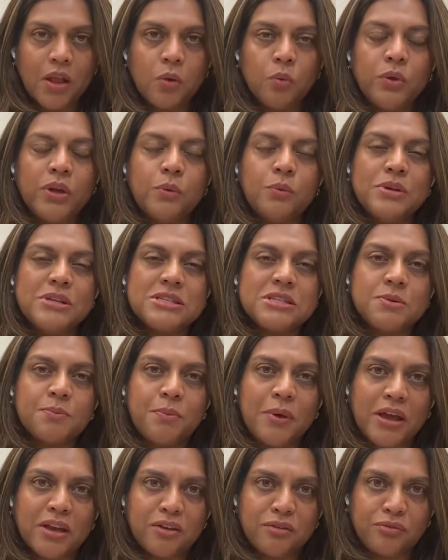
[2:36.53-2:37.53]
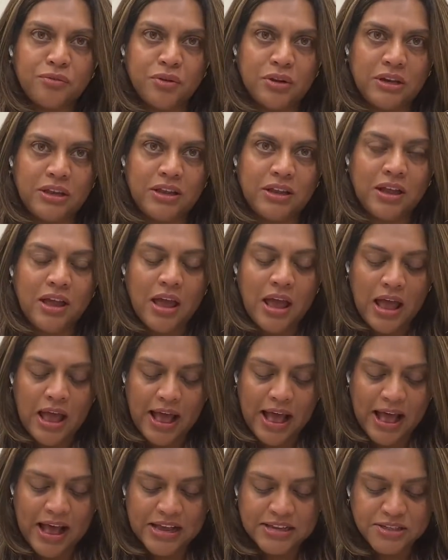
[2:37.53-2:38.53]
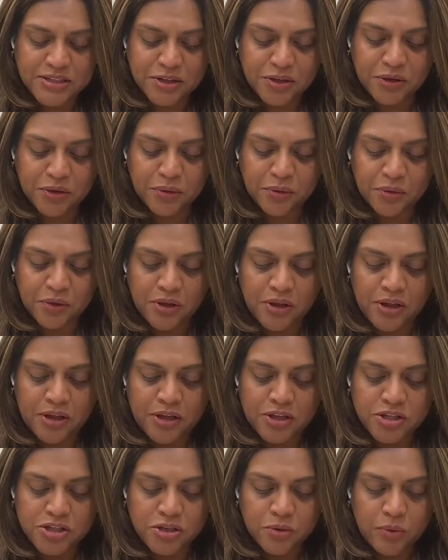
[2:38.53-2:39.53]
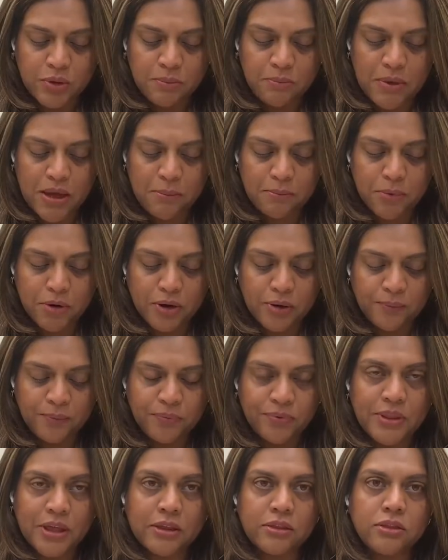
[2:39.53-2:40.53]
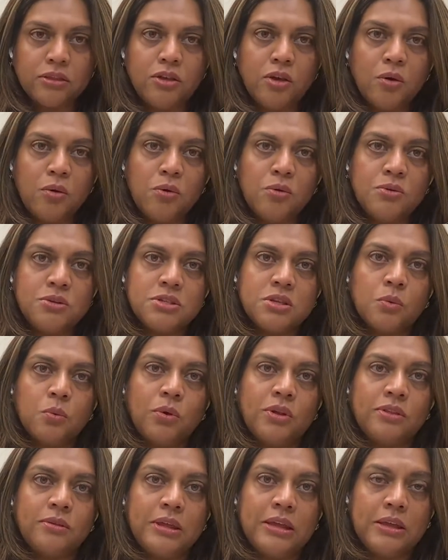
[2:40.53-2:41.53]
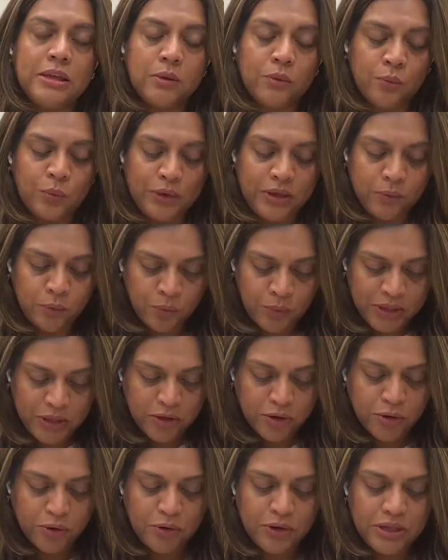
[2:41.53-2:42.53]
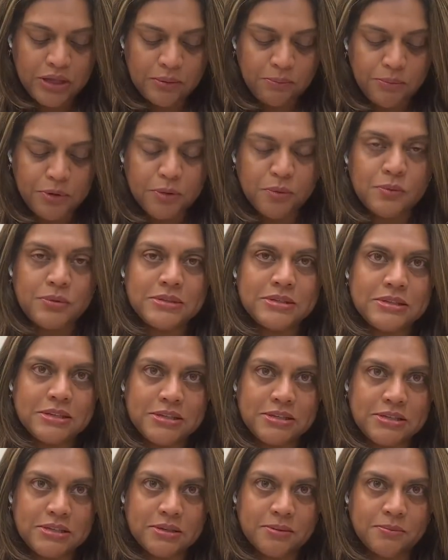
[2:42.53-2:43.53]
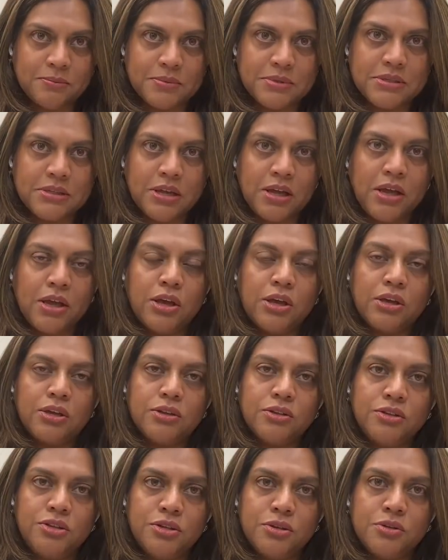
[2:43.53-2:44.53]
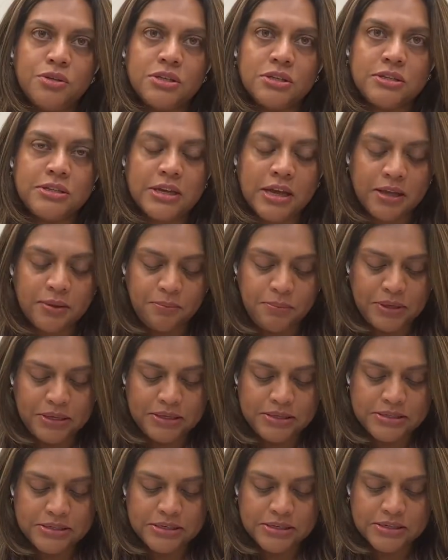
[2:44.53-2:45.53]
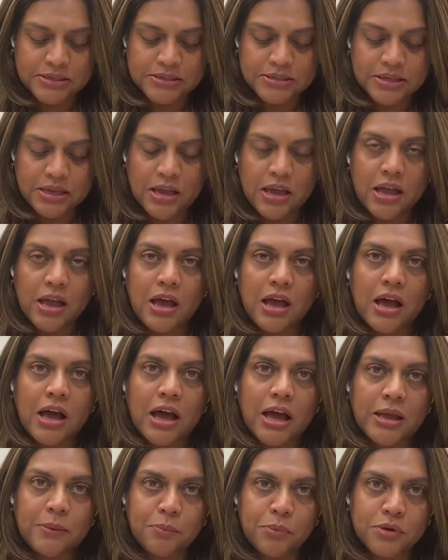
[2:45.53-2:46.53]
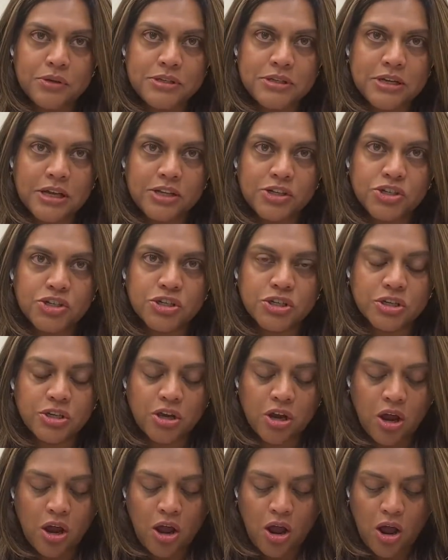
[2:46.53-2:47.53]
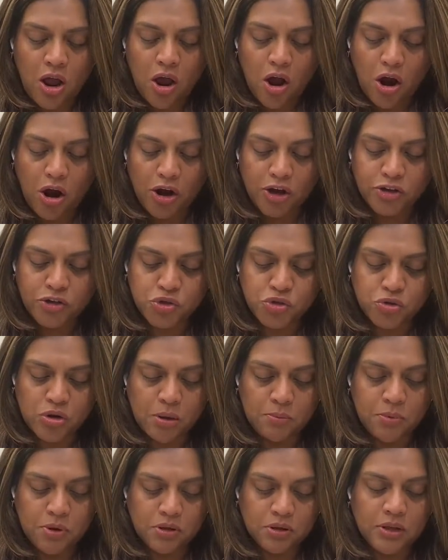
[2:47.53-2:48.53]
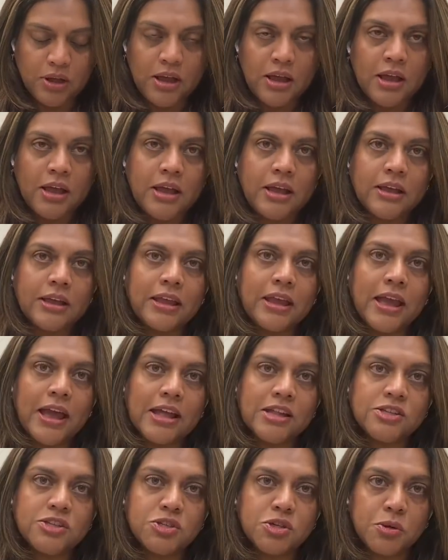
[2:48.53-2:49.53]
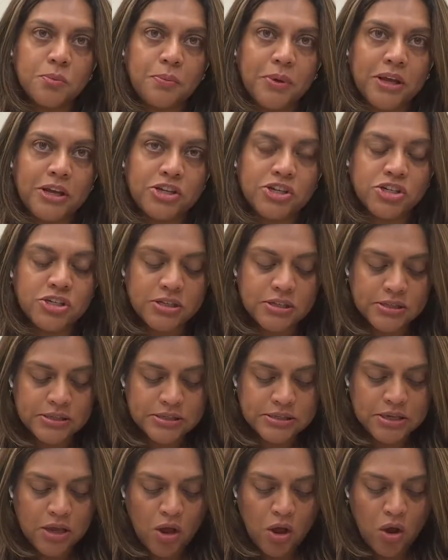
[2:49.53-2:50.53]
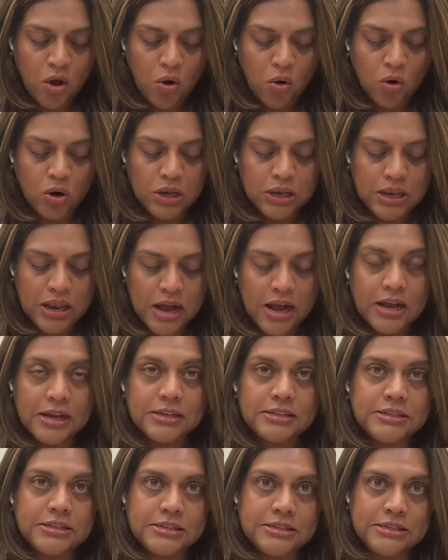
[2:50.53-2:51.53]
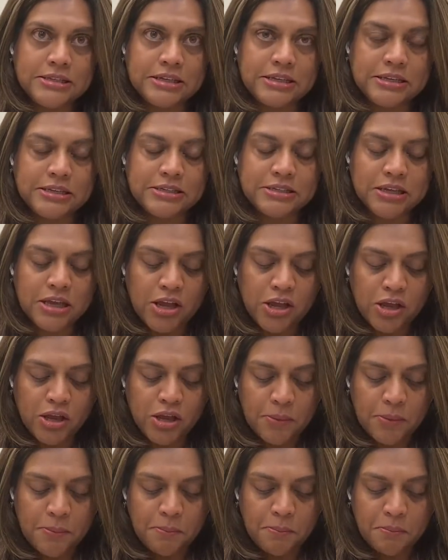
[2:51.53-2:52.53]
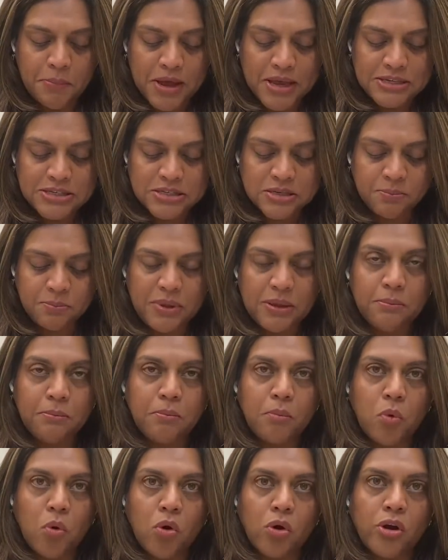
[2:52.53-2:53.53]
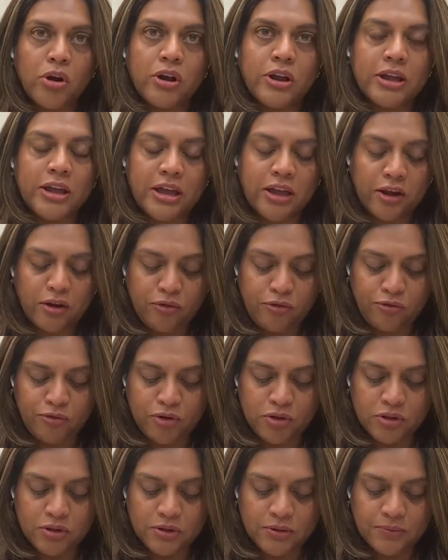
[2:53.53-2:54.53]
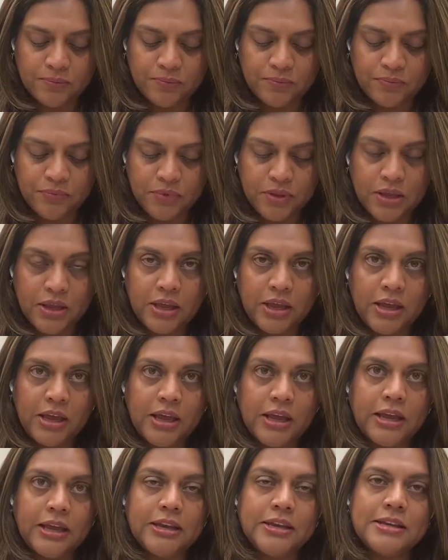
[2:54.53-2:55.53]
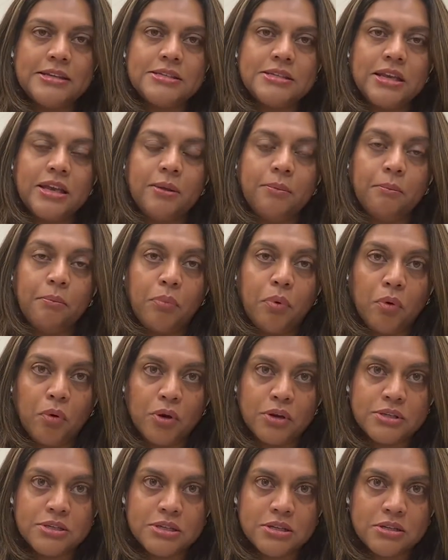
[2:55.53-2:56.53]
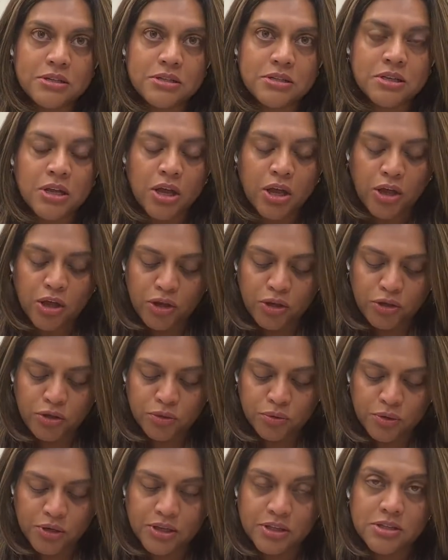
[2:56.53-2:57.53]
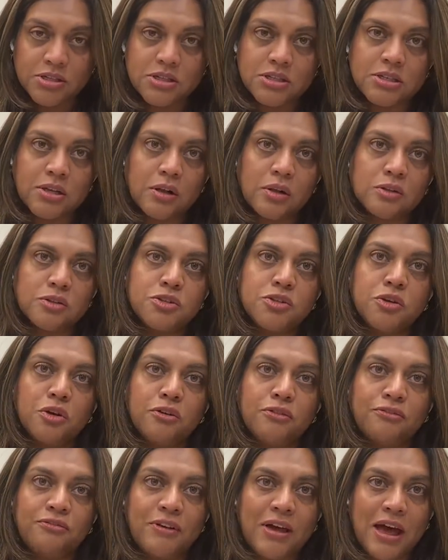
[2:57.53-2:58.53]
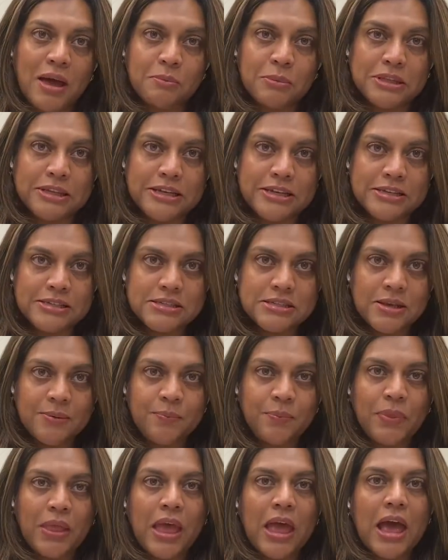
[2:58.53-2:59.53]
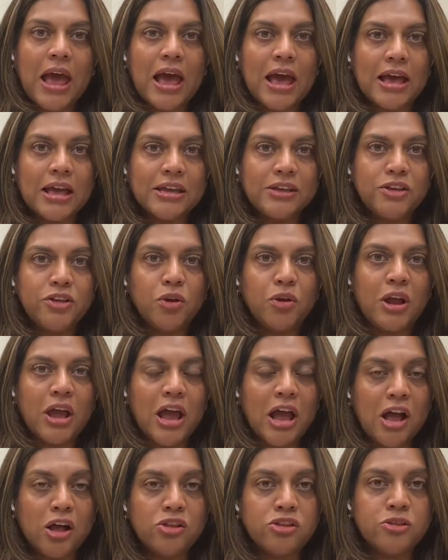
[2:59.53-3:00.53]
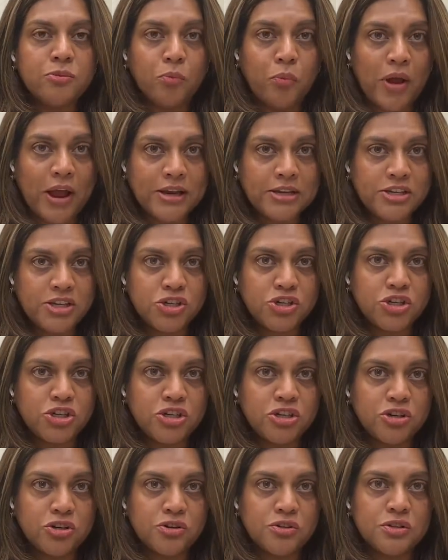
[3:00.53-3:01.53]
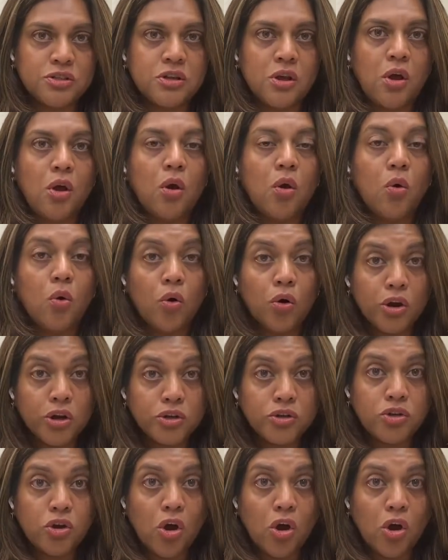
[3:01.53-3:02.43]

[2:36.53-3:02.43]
We respectfully ask you to remember that those with weaker immune systems due to diabetes, hypertension, heart trouble, cancer patients, or lung disease must be more careful. It is important you consult your families and your health practitioners or